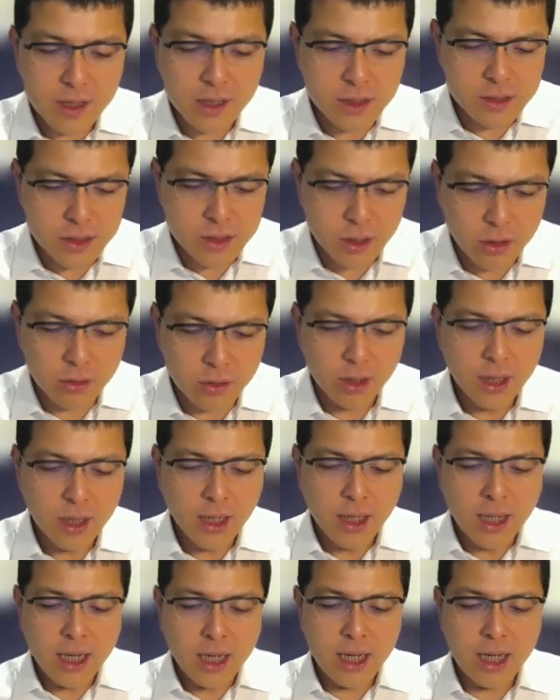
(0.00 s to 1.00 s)
So
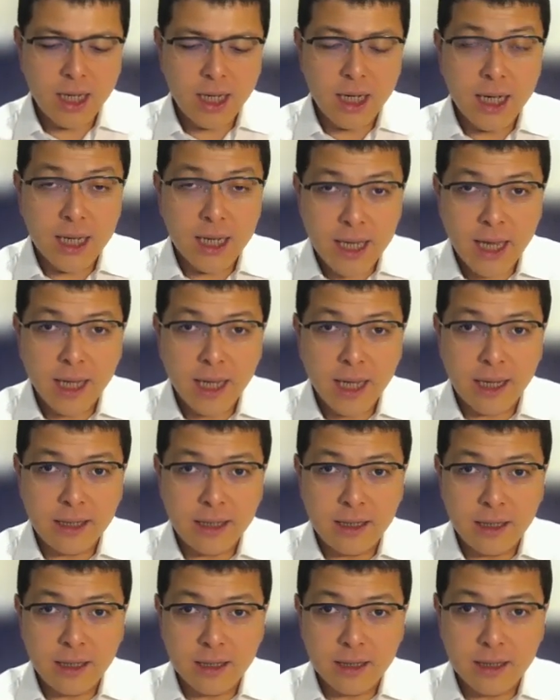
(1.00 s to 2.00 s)
again, I
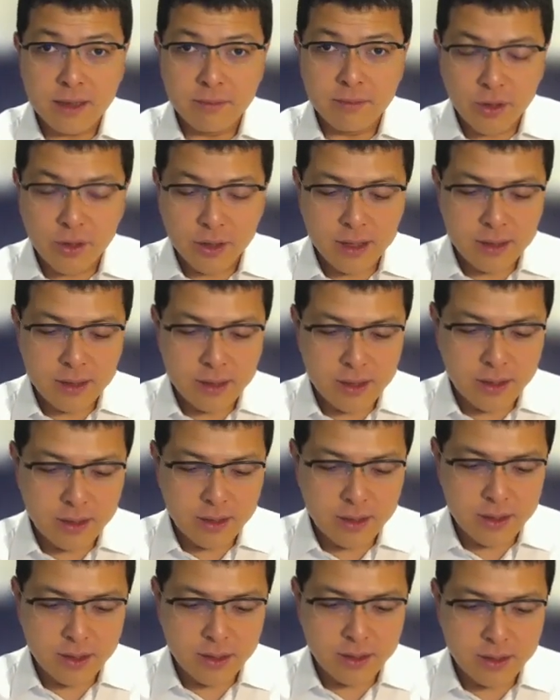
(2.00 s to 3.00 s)
think it's important
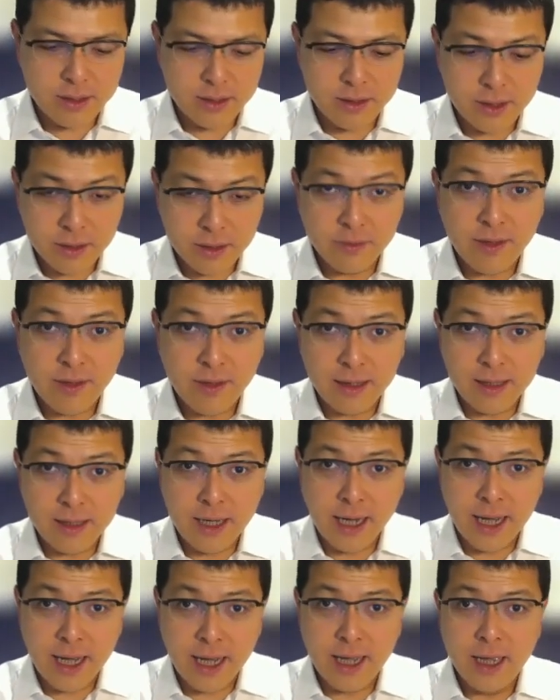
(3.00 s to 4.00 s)
to note that
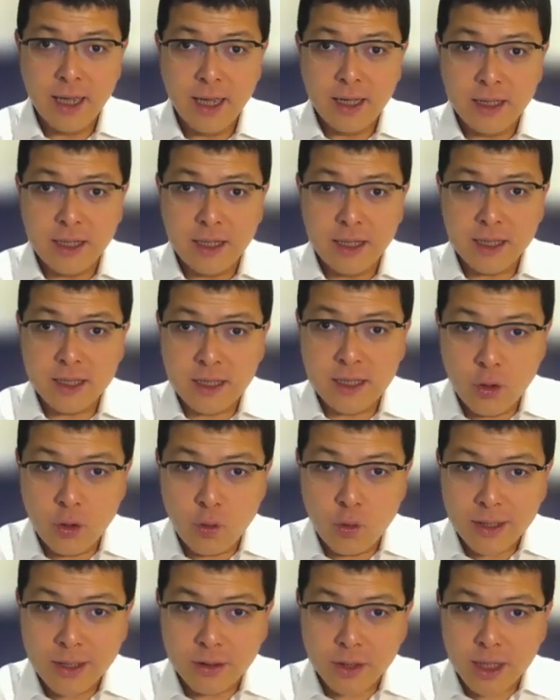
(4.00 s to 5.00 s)
they still
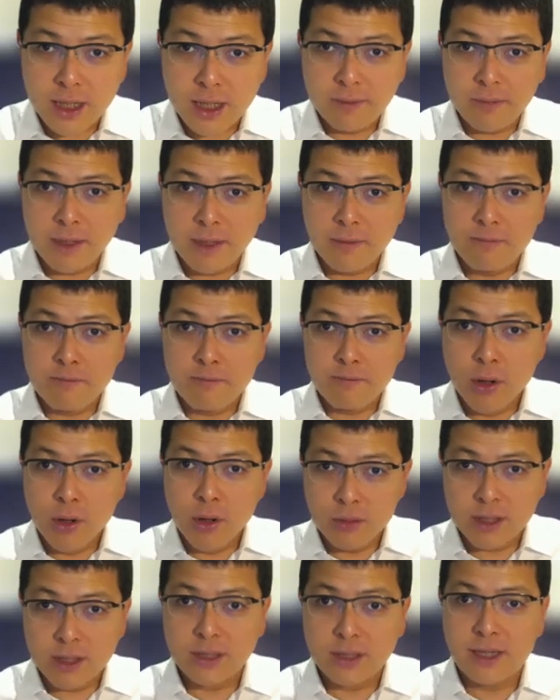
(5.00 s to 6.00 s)
want to keep the
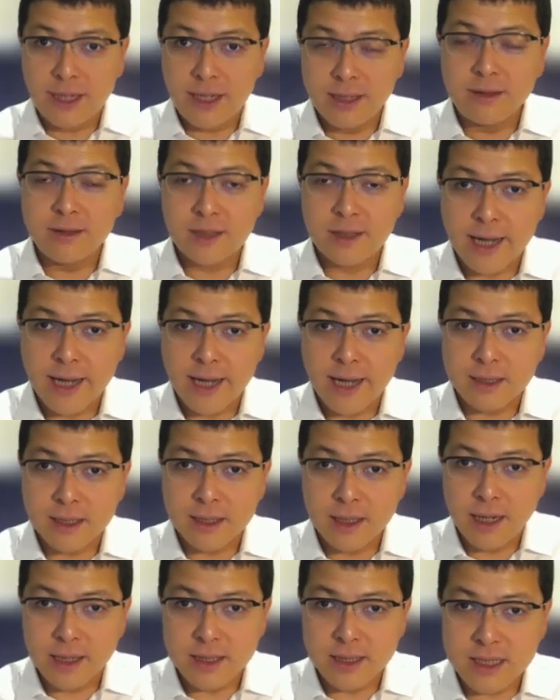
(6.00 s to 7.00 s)
boat intact
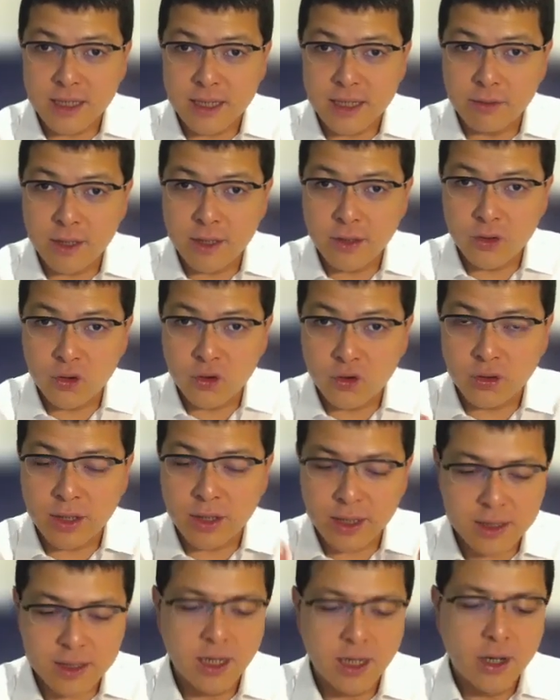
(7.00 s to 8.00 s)
and sailing through
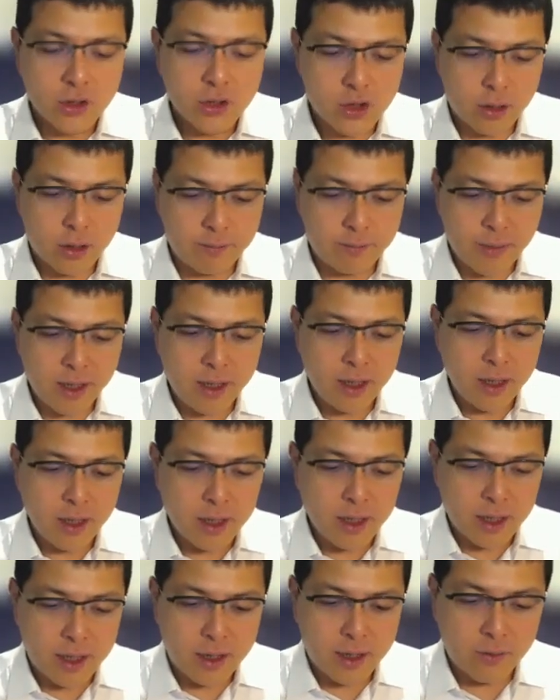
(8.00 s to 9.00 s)
these choppy
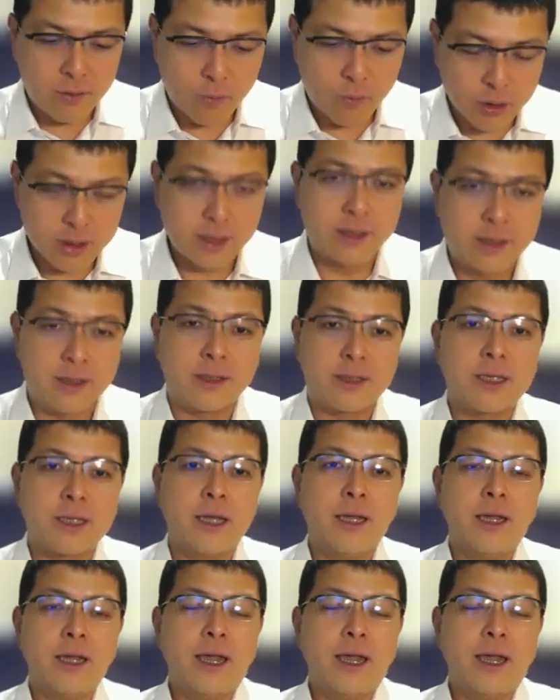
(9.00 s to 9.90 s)
waters.